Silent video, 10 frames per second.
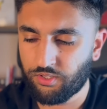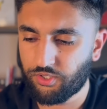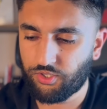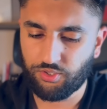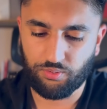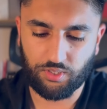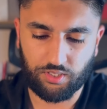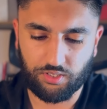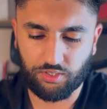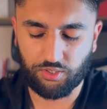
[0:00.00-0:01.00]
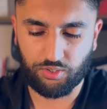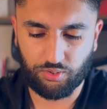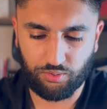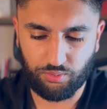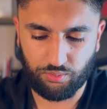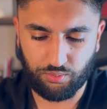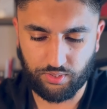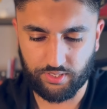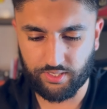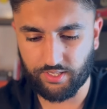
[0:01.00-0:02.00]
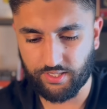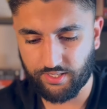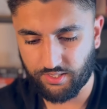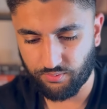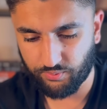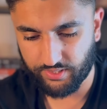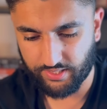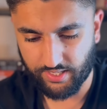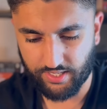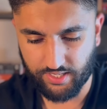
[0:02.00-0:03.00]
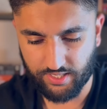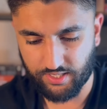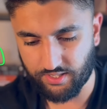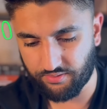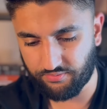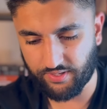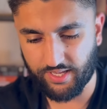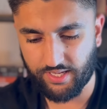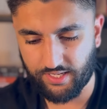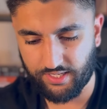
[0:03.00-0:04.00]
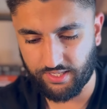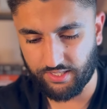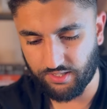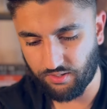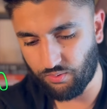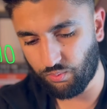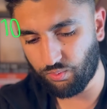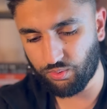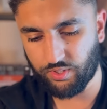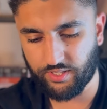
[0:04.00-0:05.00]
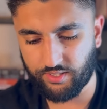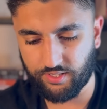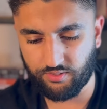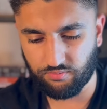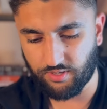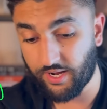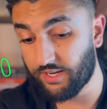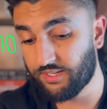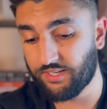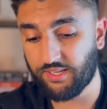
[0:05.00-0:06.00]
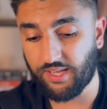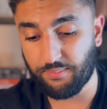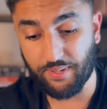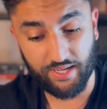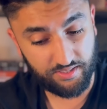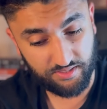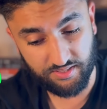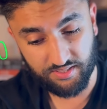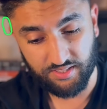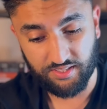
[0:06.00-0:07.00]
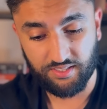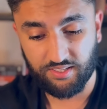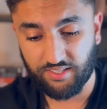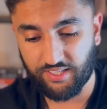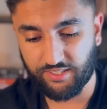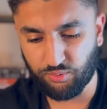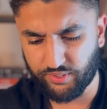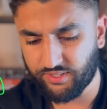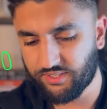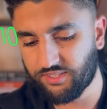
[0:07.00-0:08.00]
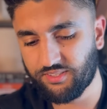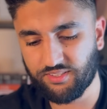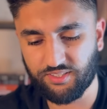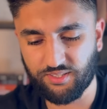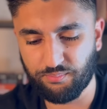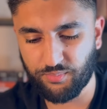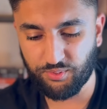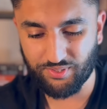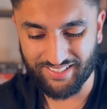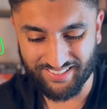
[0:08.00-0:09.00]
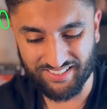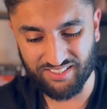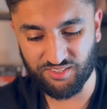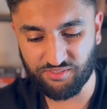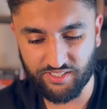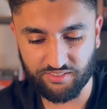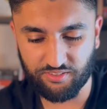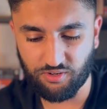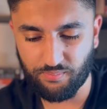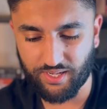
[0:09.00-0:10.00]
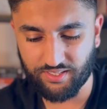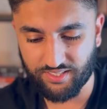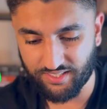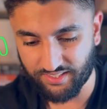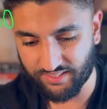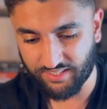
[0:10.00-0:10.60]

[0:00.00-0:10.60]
QR code, and we have a water, a rat, a bat, a oink, a moonlit hill, very romantic,